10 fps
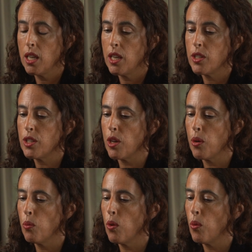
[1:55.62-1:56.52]

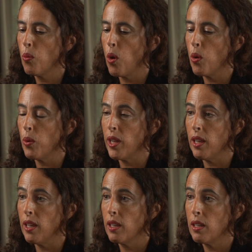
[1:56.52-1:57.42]
So what
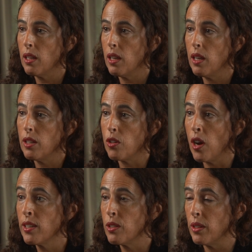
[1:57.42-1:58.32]
we're uh,
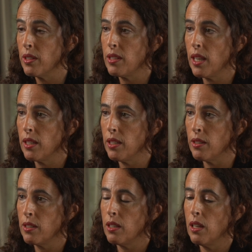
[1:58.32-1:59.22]
trying to understand
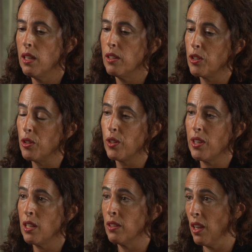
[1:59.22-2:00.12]
is uh, to look at the
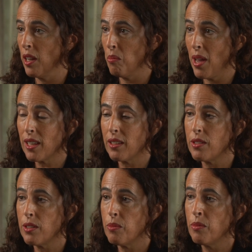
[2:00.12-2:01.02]
underlying
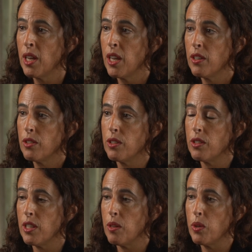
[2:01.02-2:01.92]
mechanism to
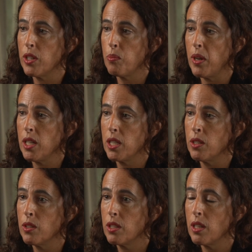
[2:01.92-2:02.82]
see which
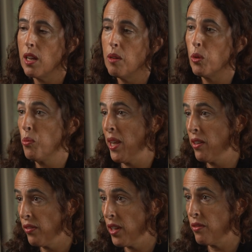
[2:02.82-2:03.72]
patients uh, would
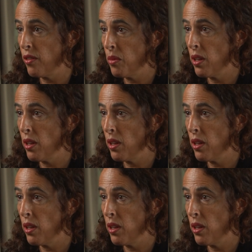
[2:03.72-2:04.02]
benefit from a,